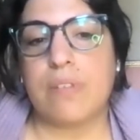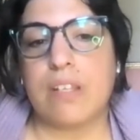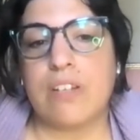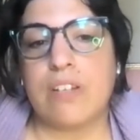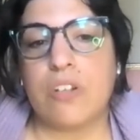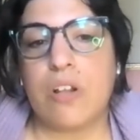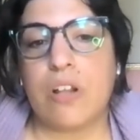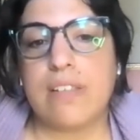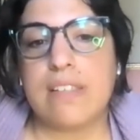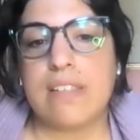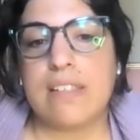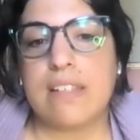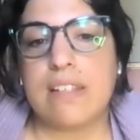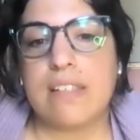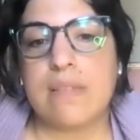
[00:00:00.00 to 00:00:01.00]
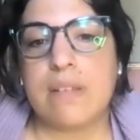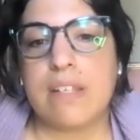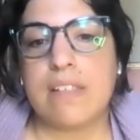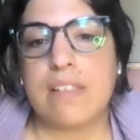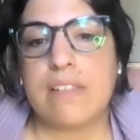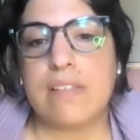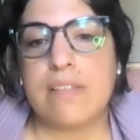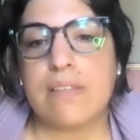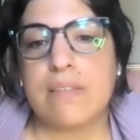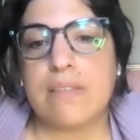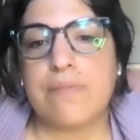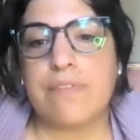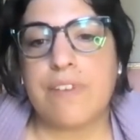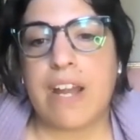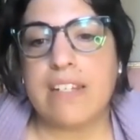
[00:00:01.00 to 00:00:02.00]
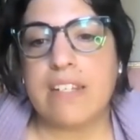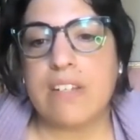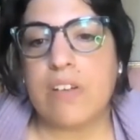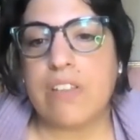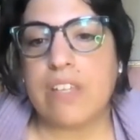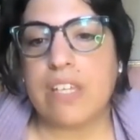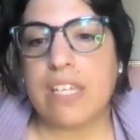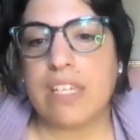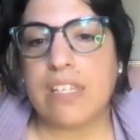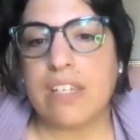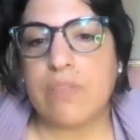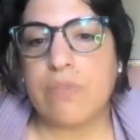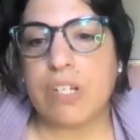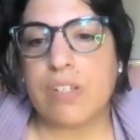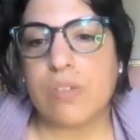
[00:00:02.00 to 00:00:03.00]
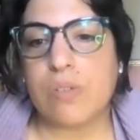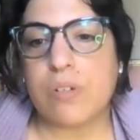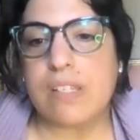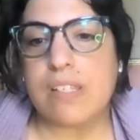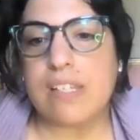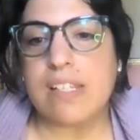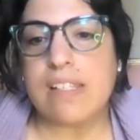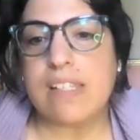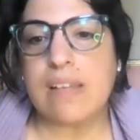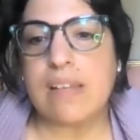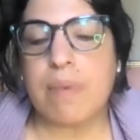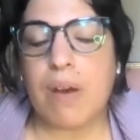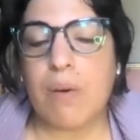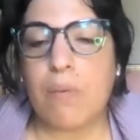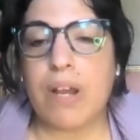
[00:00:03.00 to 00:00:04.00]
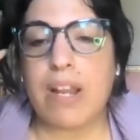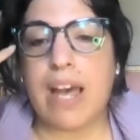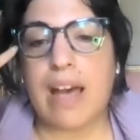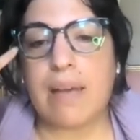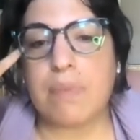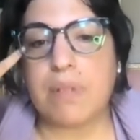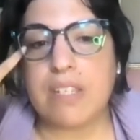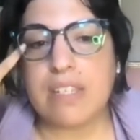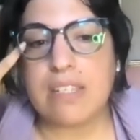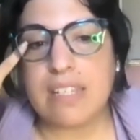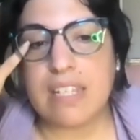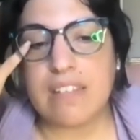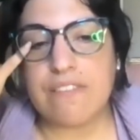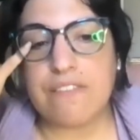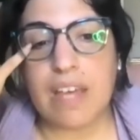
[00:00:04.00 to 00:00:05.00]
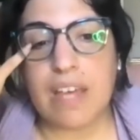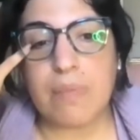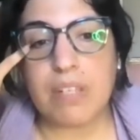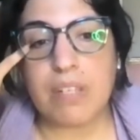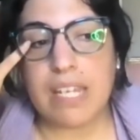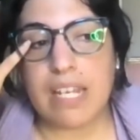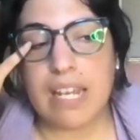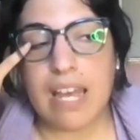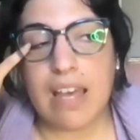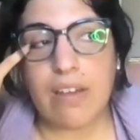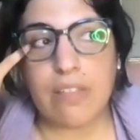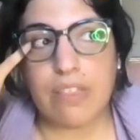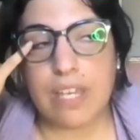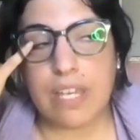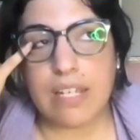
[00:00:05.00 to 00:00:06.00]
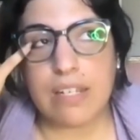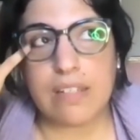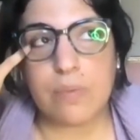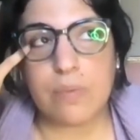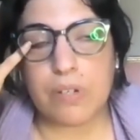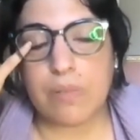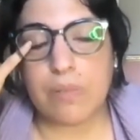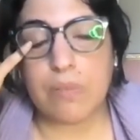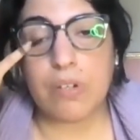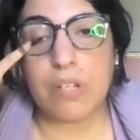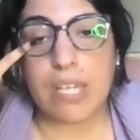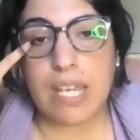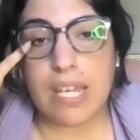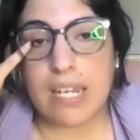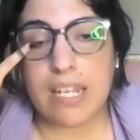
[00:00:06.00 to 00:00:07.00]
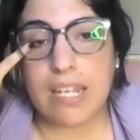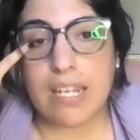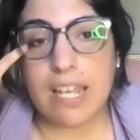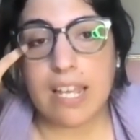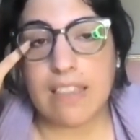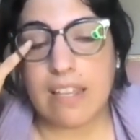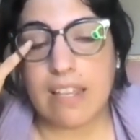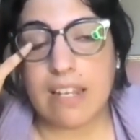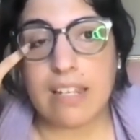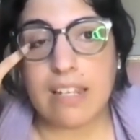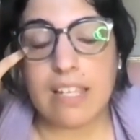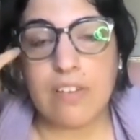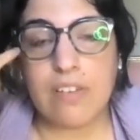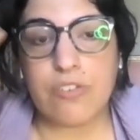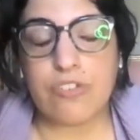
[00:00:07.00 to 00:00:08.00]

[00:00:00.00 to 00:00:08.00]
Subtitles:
The adults is finding all the healing resources about what happened in the family and how things were communicated. And then the